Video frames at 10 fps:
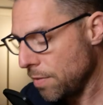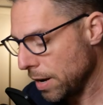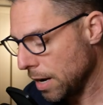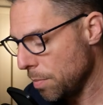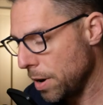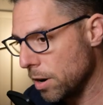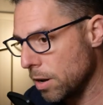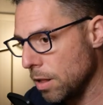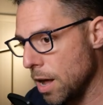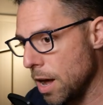If I come here
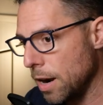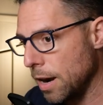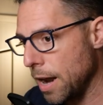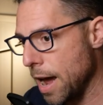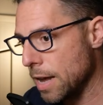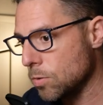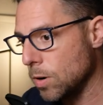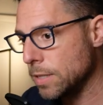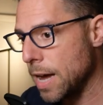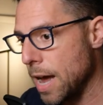to Claude and I
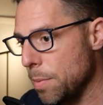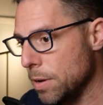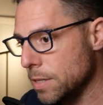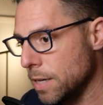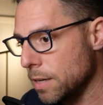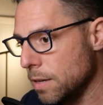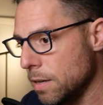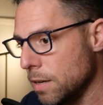ask what time is it,